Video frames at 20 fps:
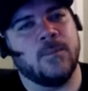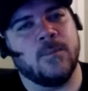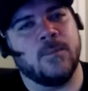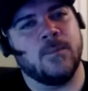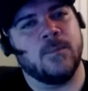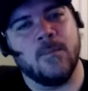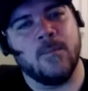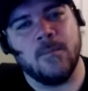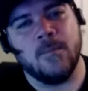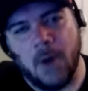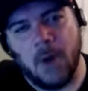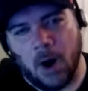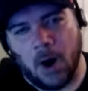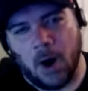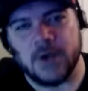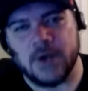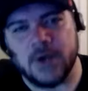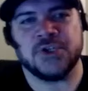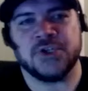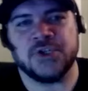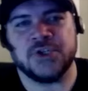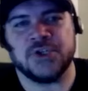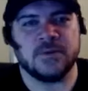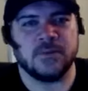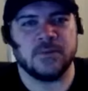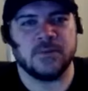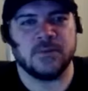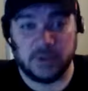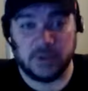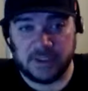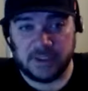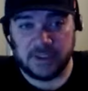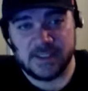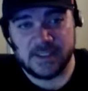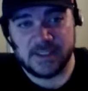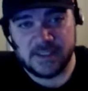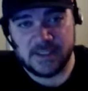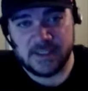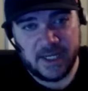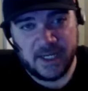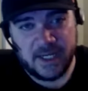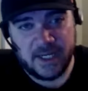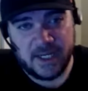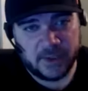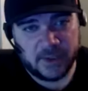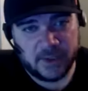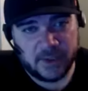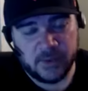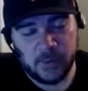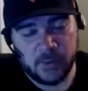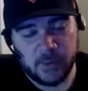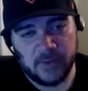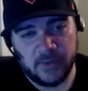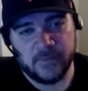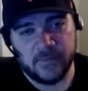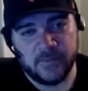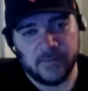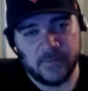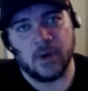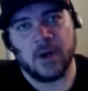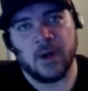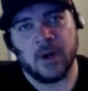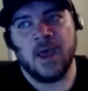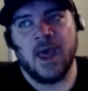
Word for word: March release date 2024.